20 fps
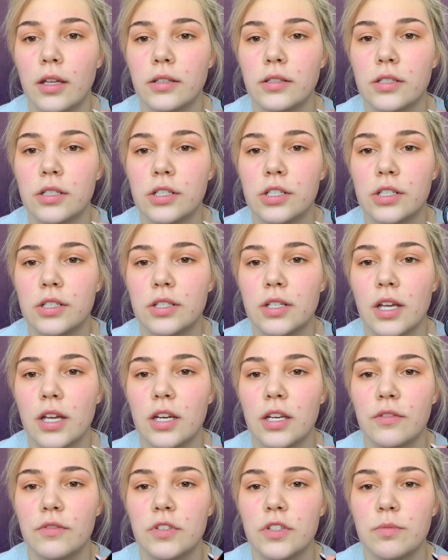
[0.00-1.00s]
to just
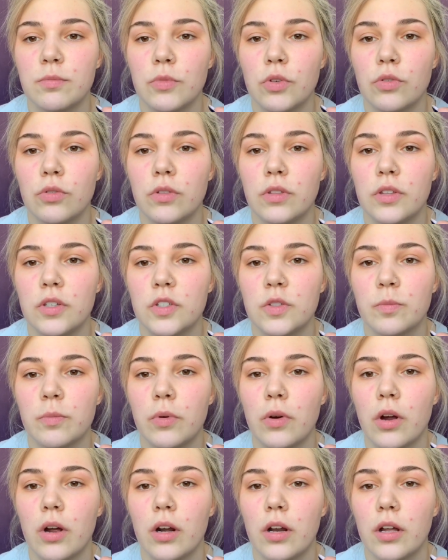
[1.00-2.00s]
kind of smooth this
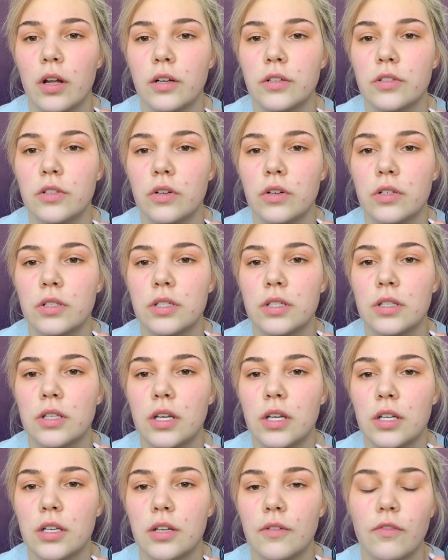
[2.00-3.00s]
product onto the
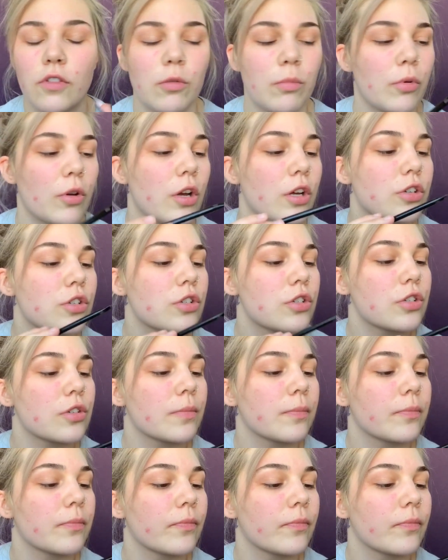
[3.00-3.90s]
end of the brush.